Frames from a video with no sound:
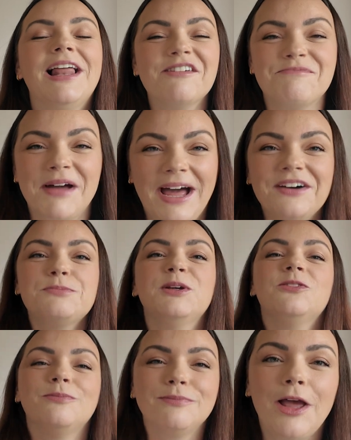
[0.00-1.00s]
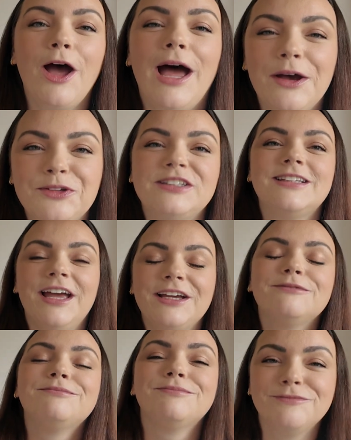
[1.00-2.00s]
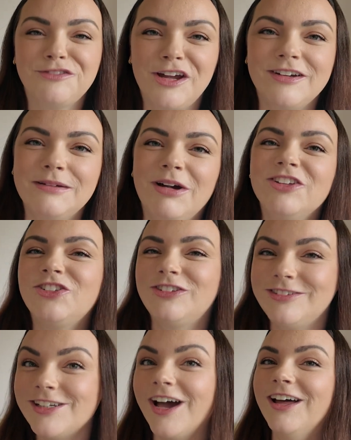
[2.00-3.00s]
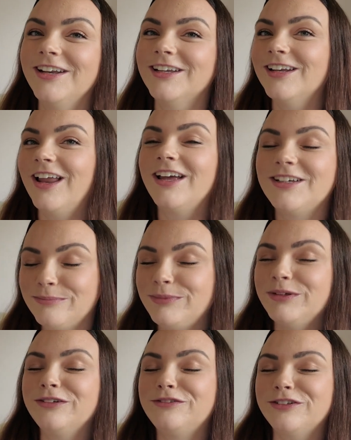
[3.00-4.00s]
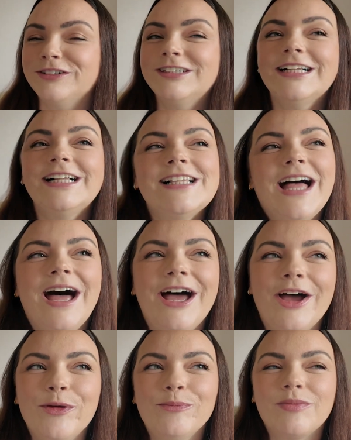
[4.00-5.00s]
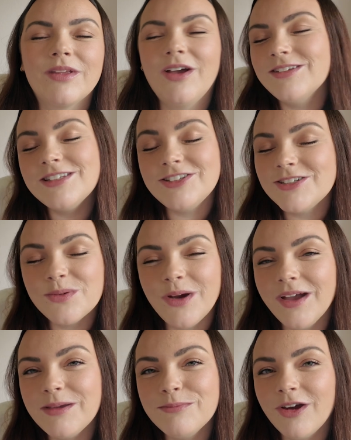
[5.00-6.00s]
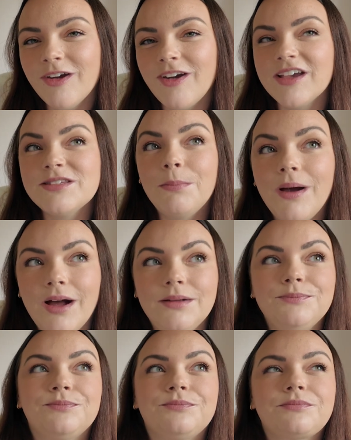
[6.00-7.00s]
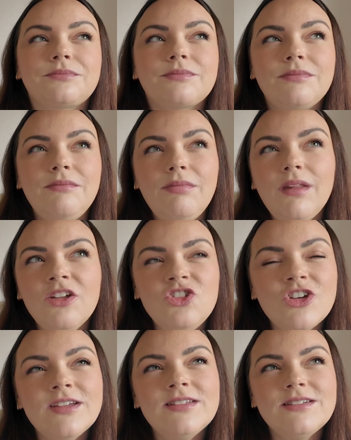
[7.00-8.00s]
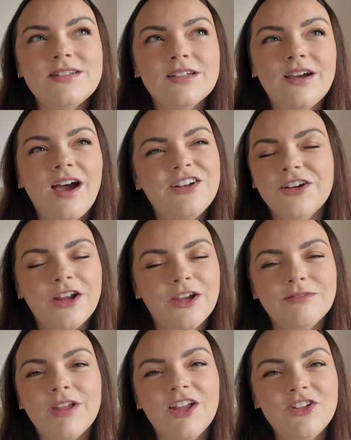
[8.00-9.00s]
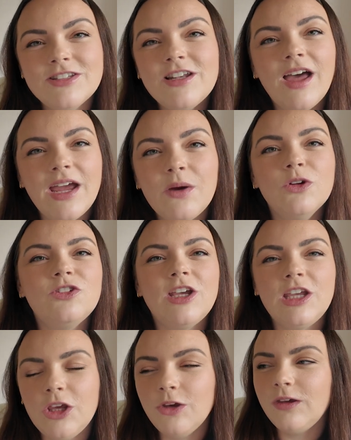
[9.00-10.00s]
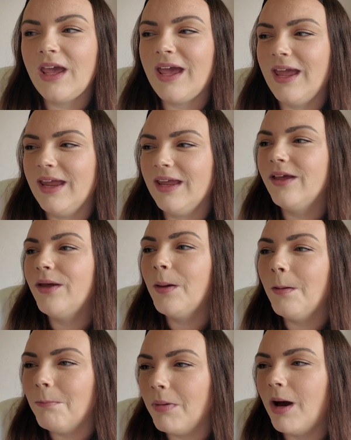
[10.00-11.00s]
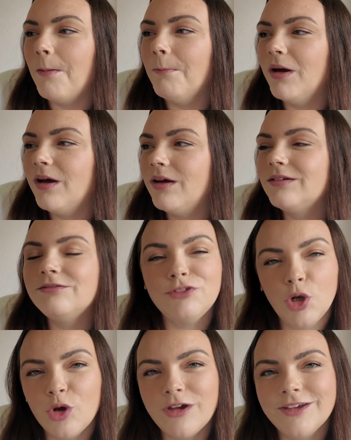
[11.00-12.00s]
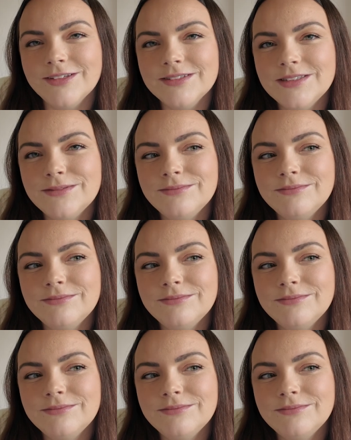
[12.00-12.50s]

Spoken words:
love my house, but her house is like very much done and like beautiful. Ours is just a work in progress, but just, I don't know, I just like watching UK mum vloggers.